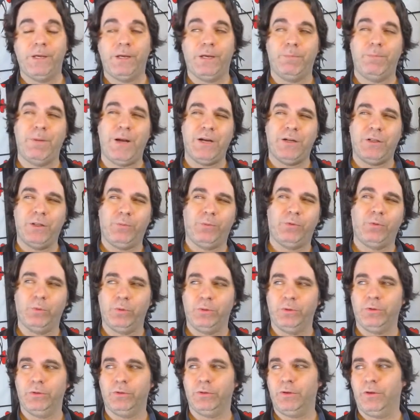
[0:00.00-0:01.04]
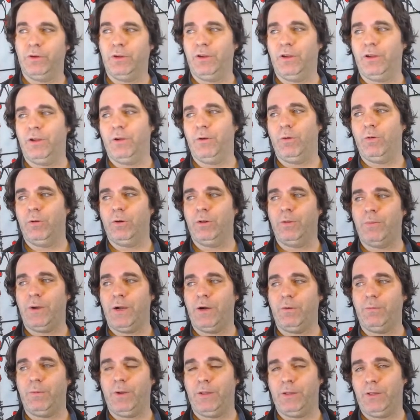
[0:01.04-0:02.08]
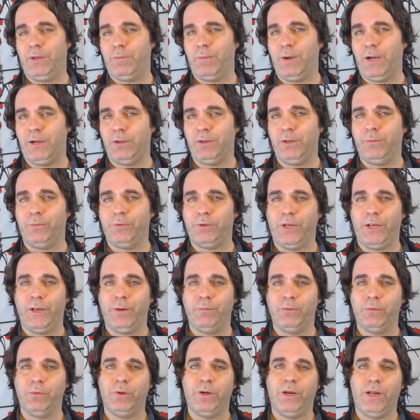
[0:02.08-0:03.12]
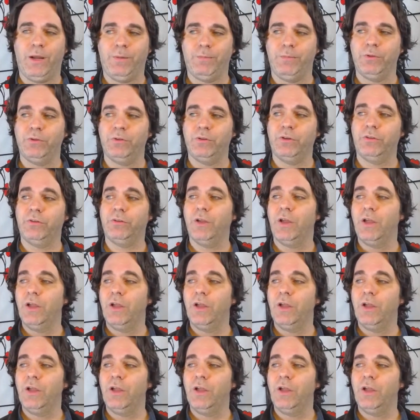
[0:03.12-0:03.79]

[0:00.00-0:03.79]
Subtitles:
In Apocalypse World or the Powered by the Apocalypse games, what happens is